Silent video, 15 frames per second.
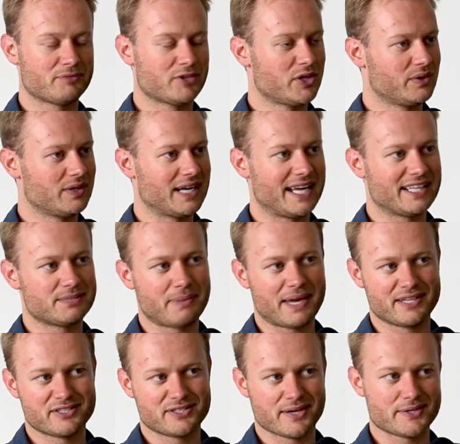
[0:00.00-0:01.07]
Google Ads,
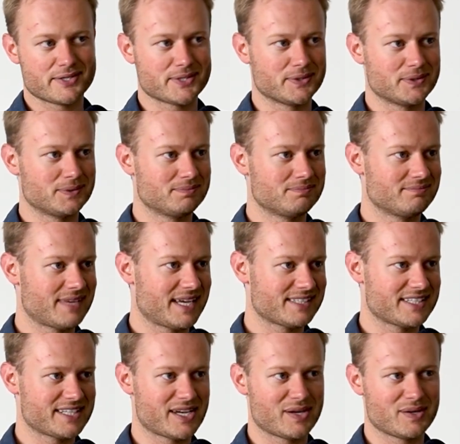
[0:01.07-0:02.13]
paid social,
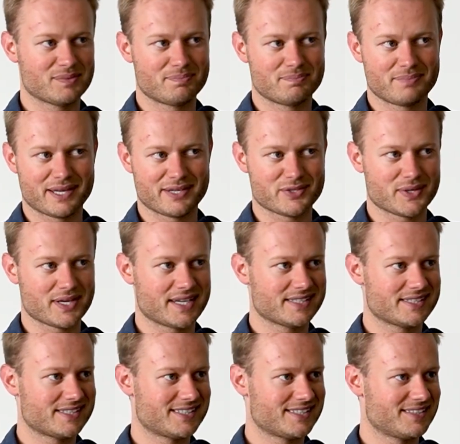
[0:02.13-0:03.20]
SEO,
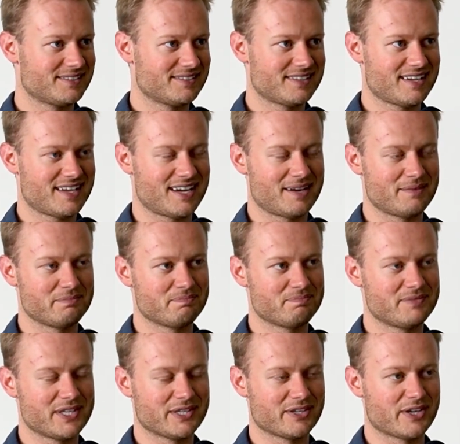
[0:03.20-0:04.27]
Pinterest.
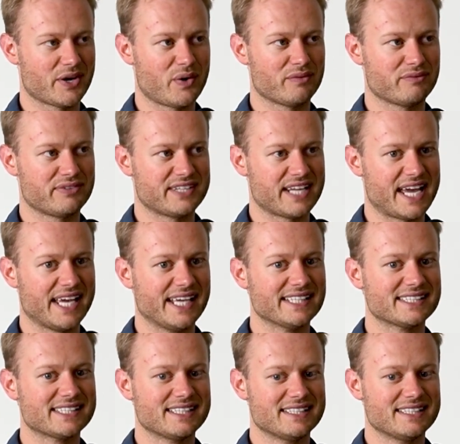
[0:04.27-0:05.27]
You could go on for days.